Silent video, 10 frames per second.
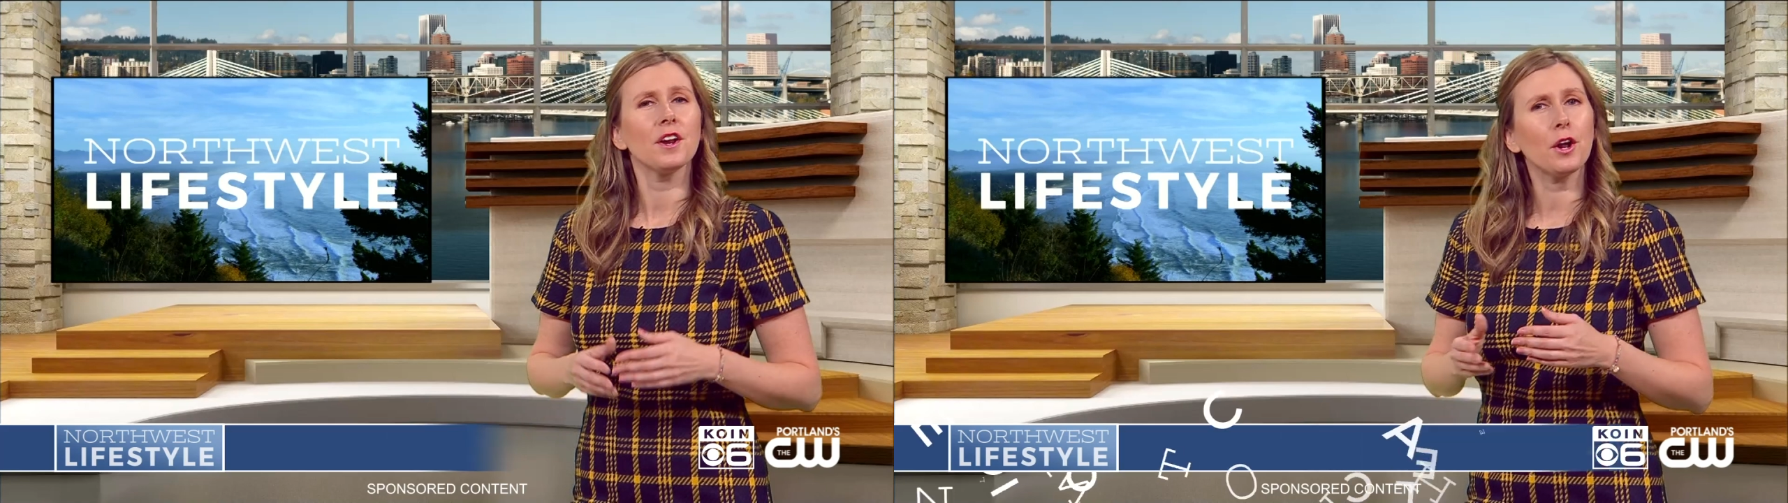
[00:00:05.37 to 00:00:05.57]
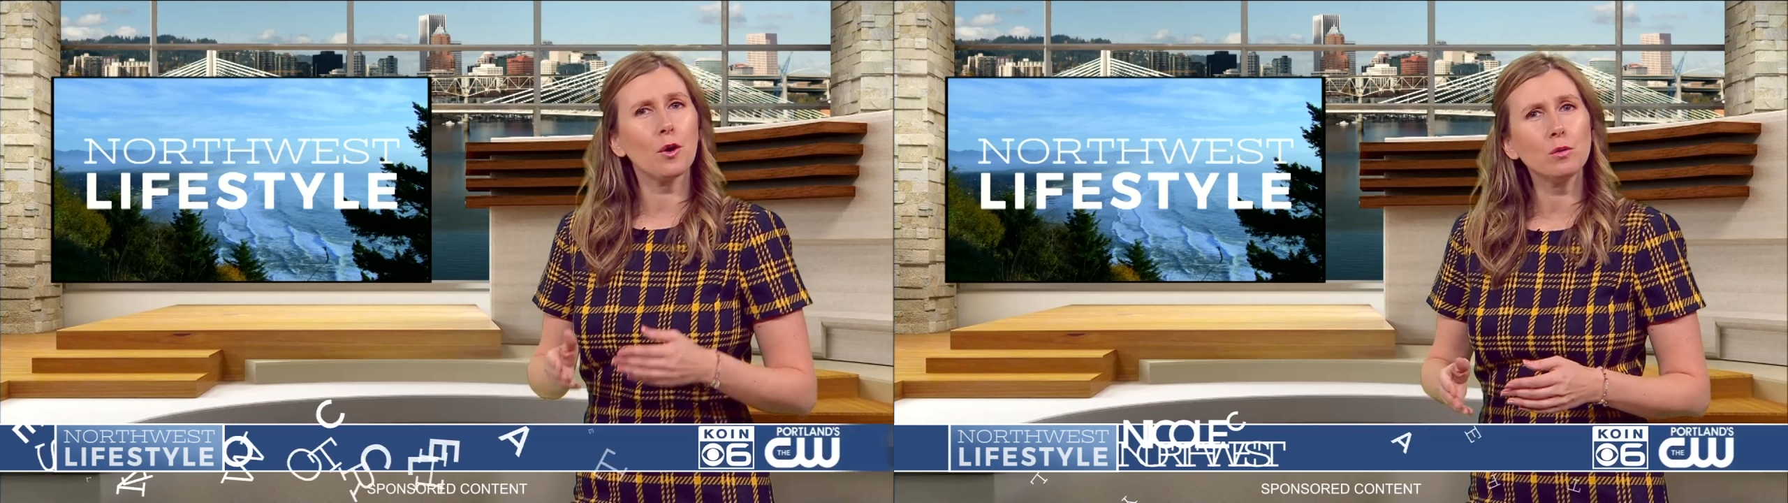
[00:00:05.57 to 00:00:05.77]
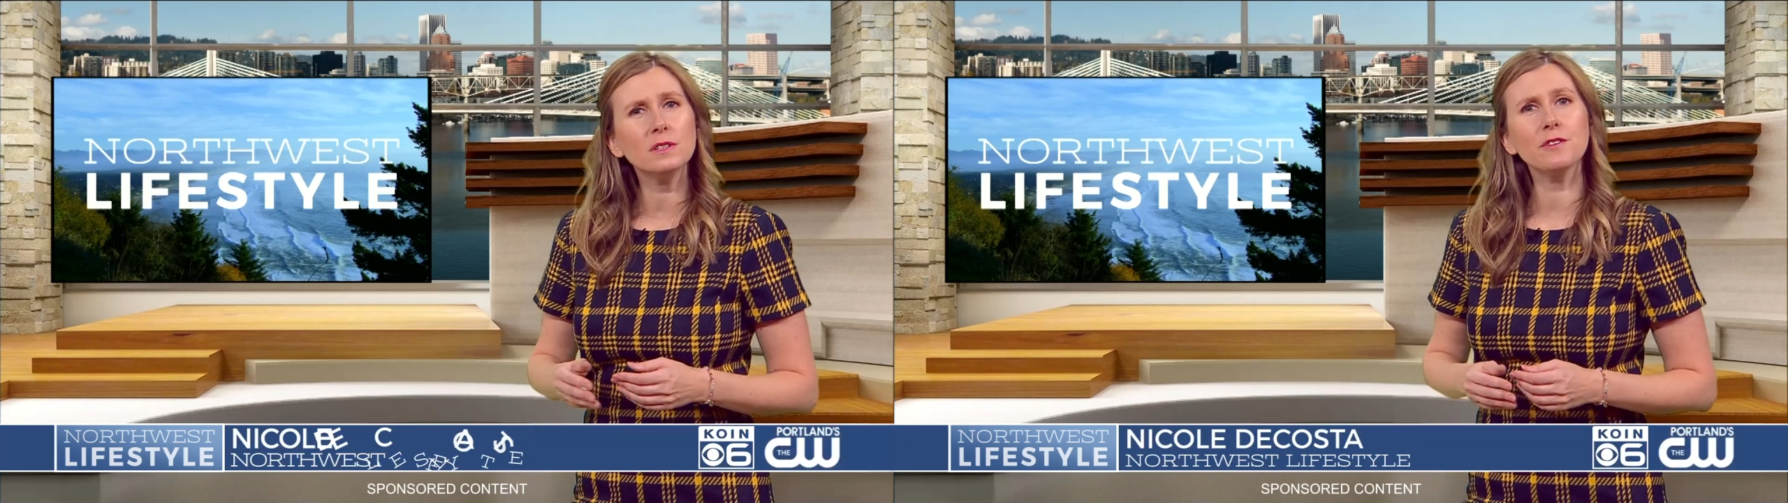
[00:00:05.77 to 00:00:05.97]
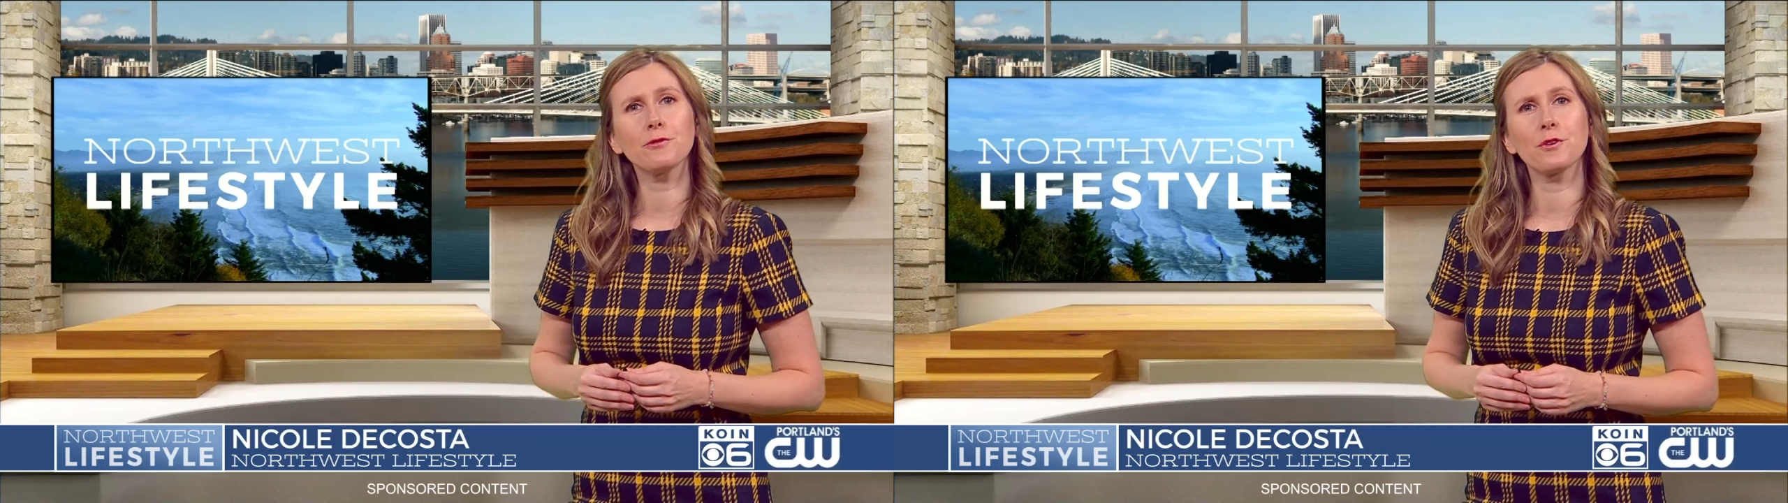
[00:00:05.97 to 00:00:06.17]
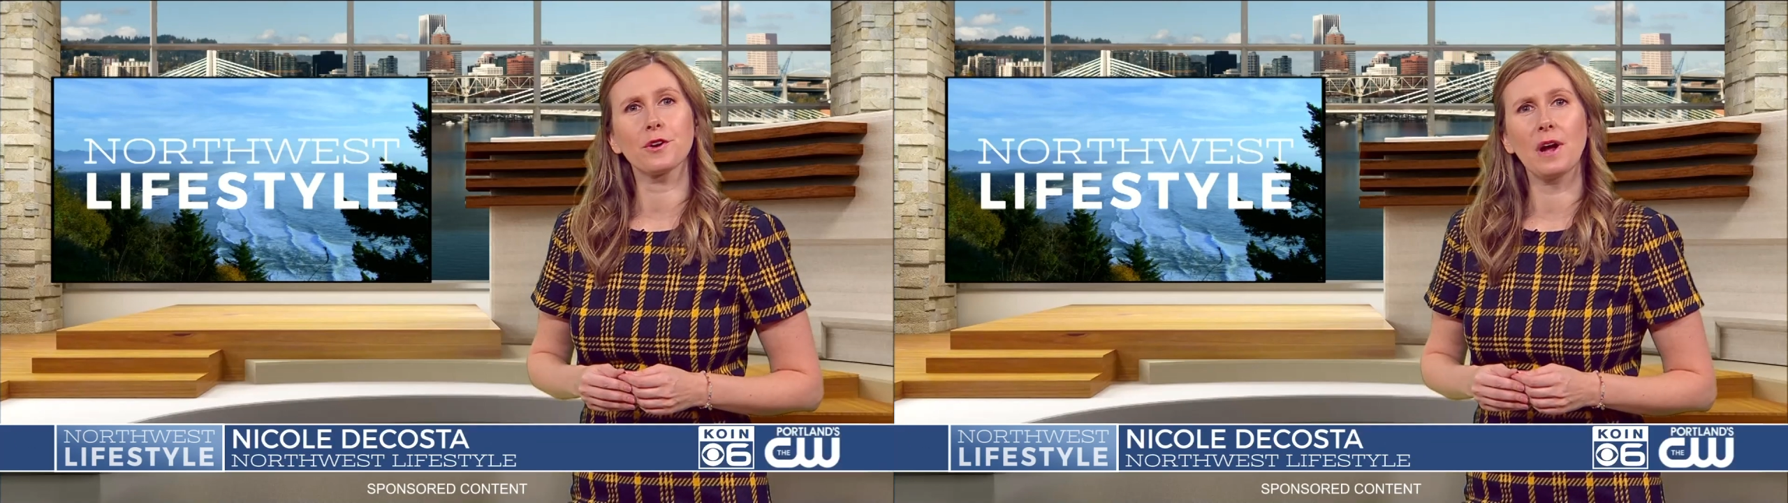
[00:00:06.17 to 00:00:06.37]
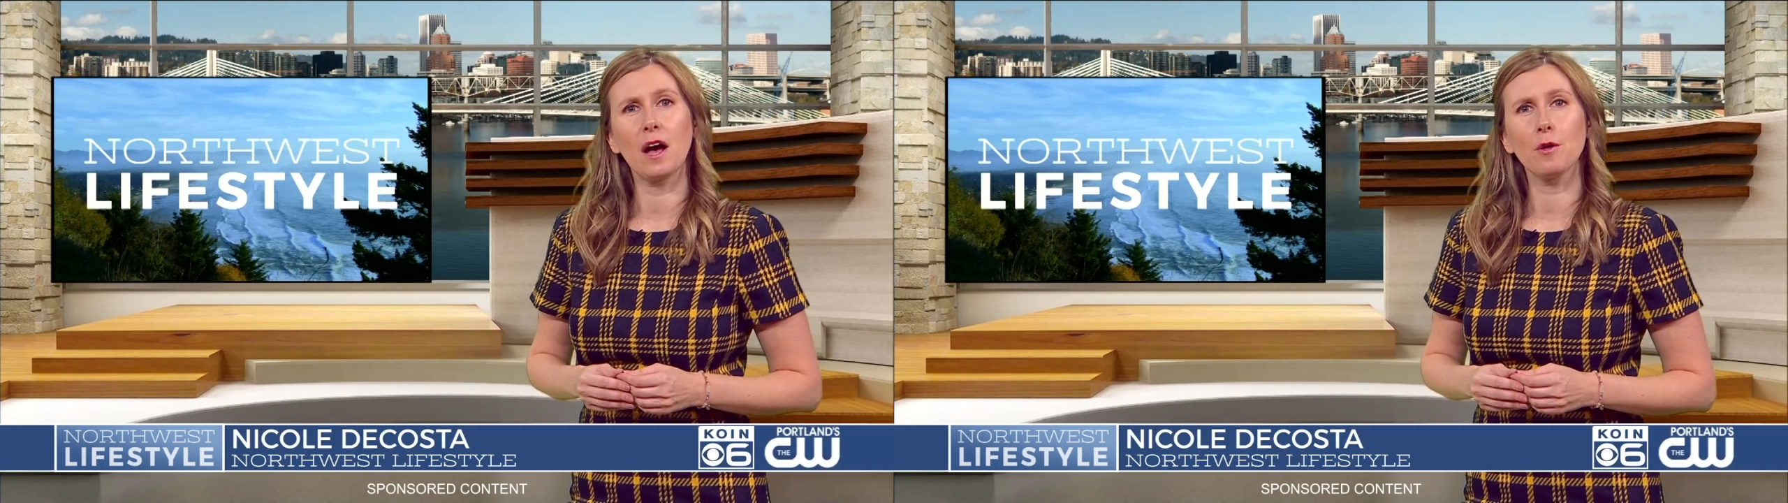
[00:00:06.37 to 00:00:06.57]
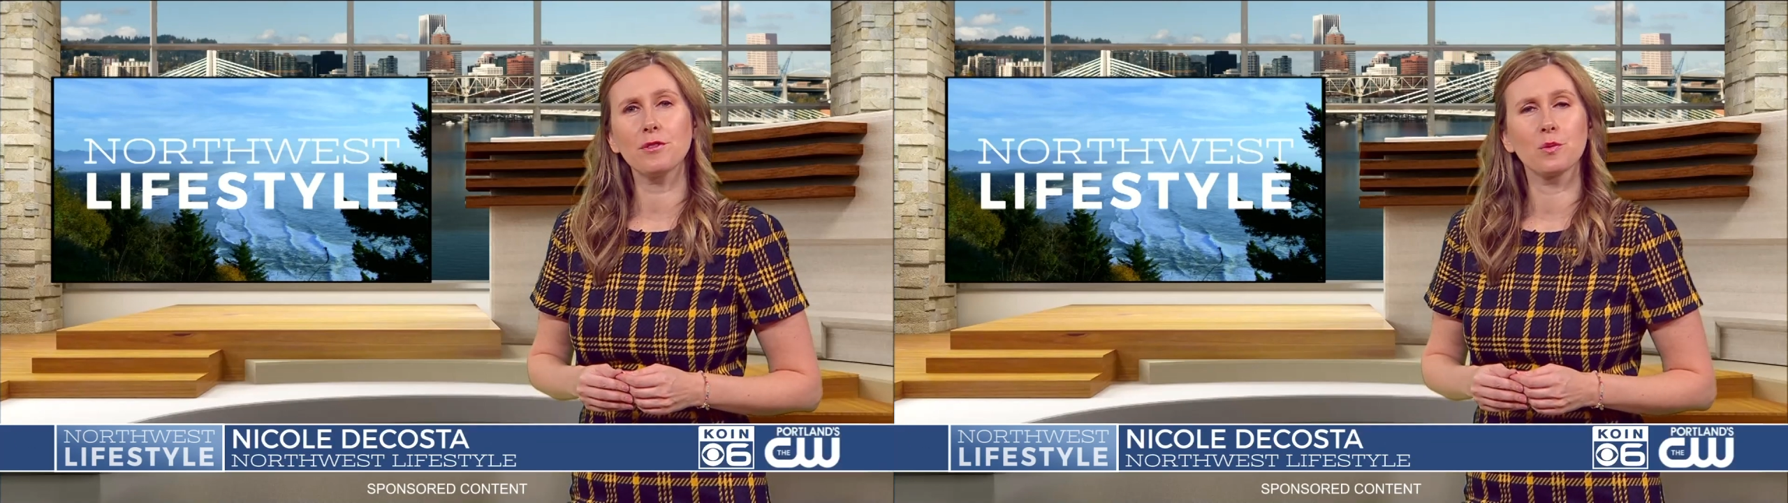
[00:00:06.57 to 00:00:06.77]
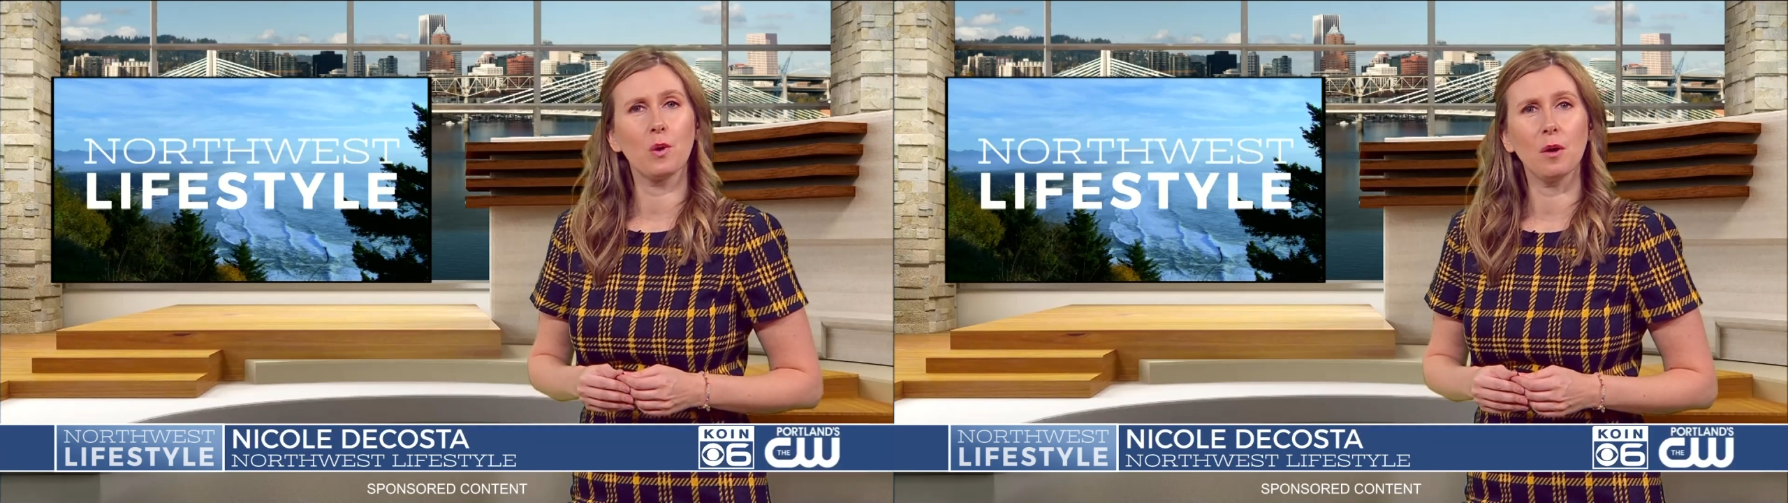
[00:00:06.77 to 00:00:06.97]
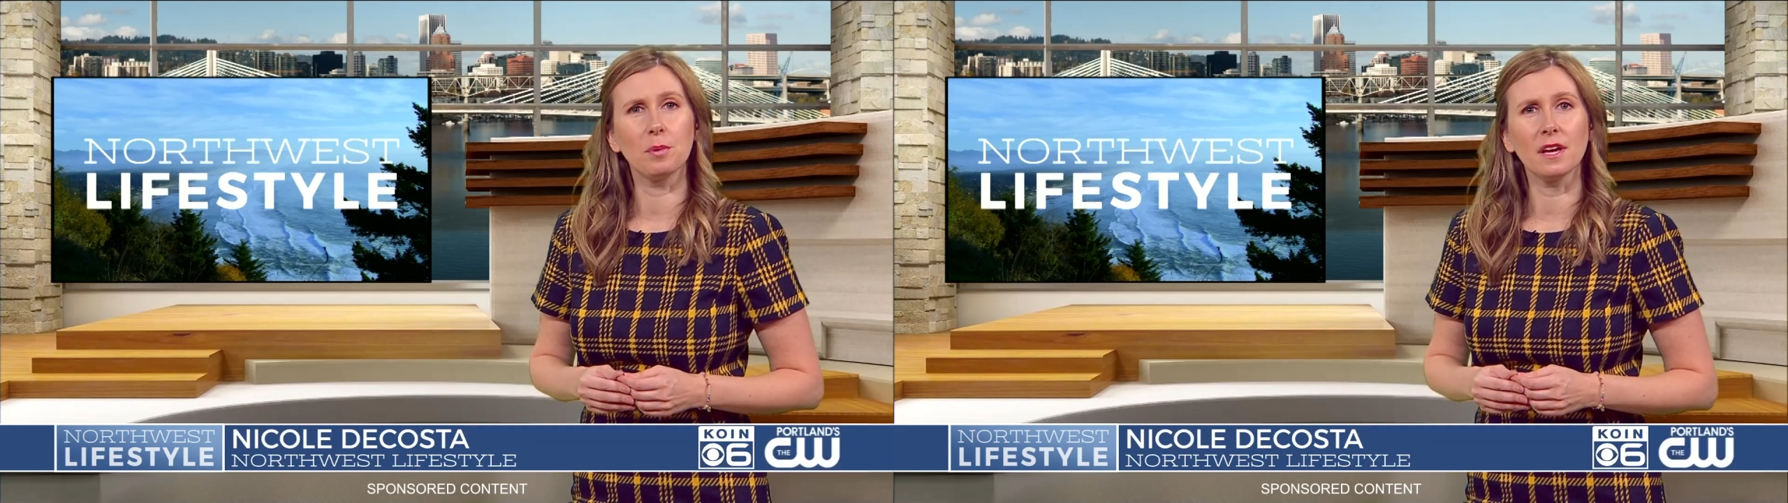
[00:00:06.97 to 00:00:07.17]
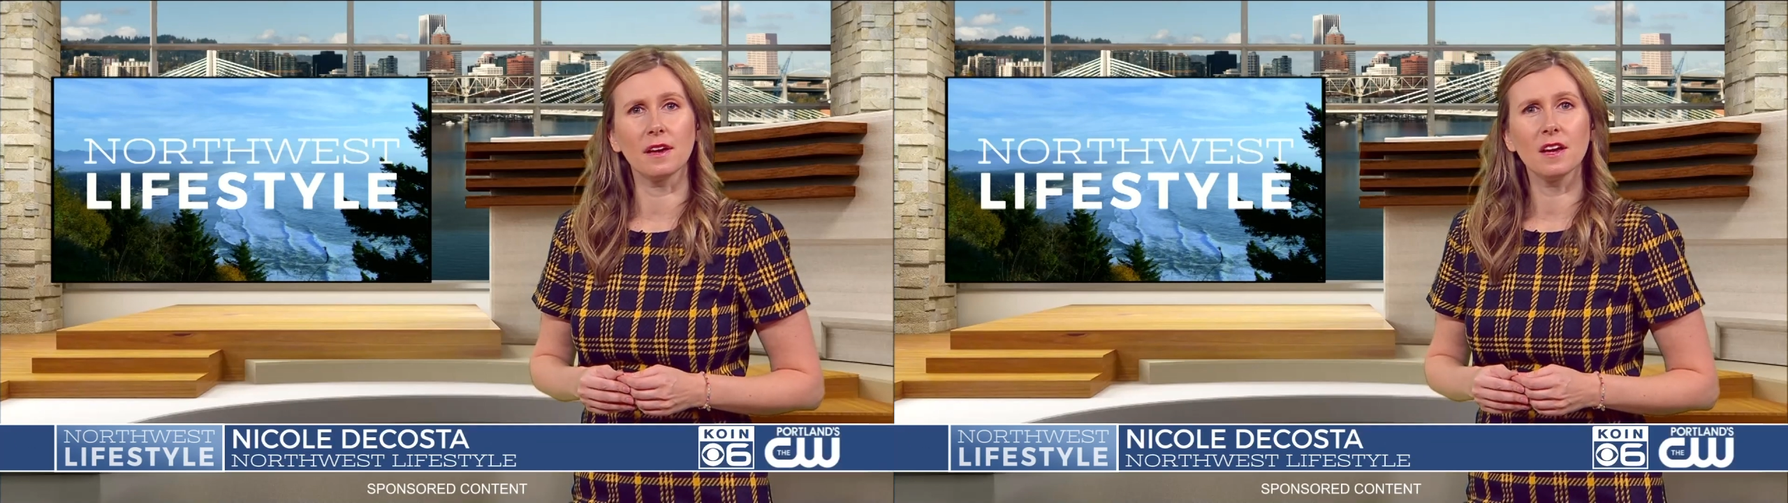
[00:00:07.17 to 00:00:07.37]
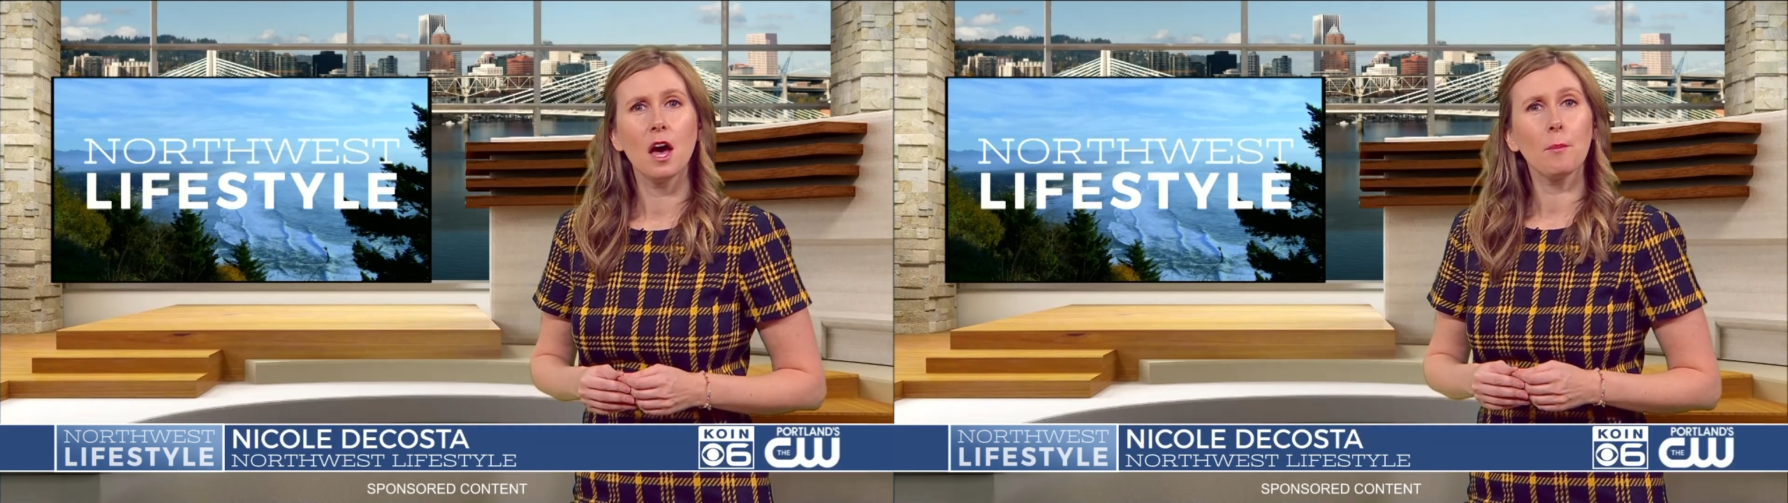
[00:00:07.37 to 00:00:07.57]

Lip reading: not only for their health and well-being,